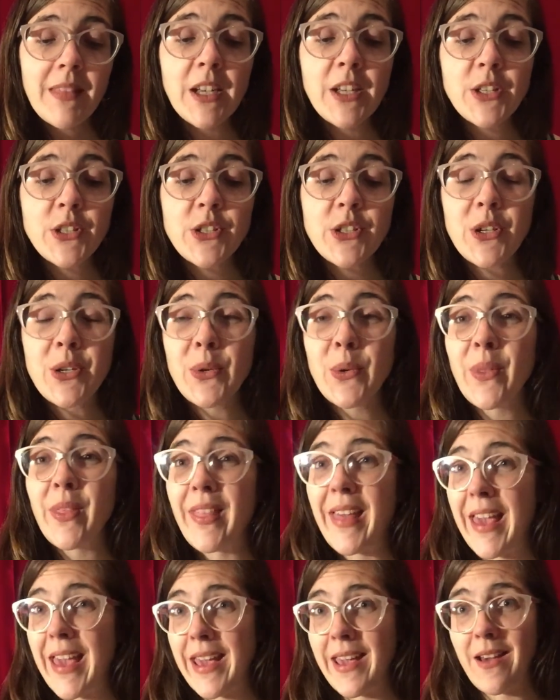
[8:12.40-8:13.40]
So
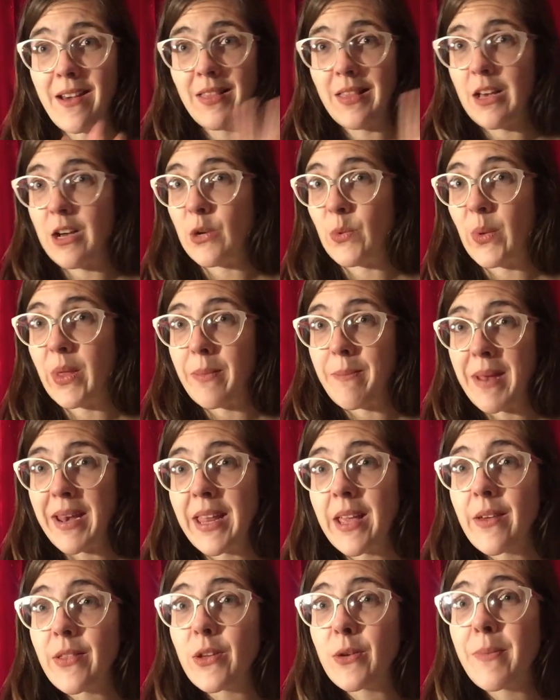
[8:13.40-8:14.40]
they, along with
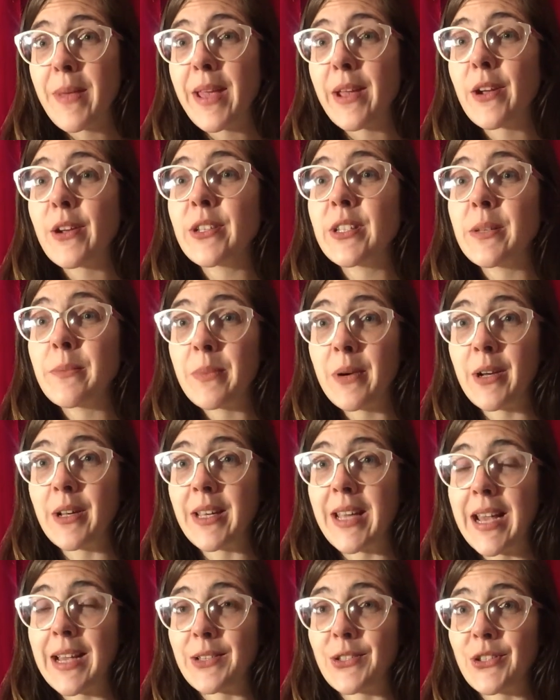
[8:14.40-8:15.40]
many other makers and
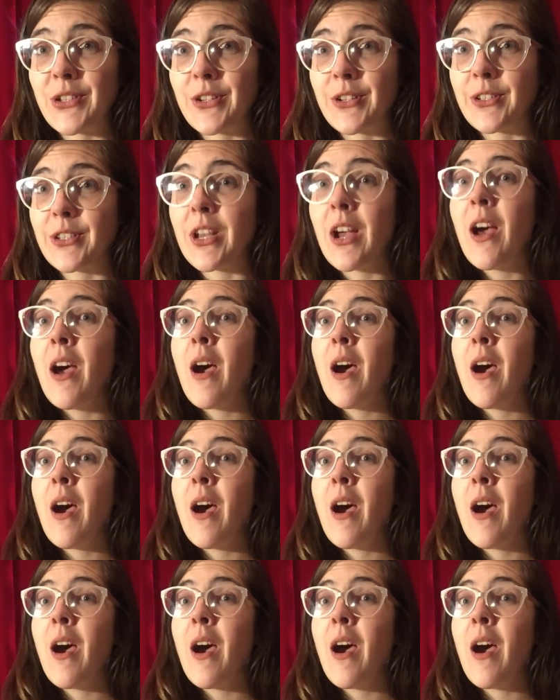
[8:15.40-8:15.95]
podcasters,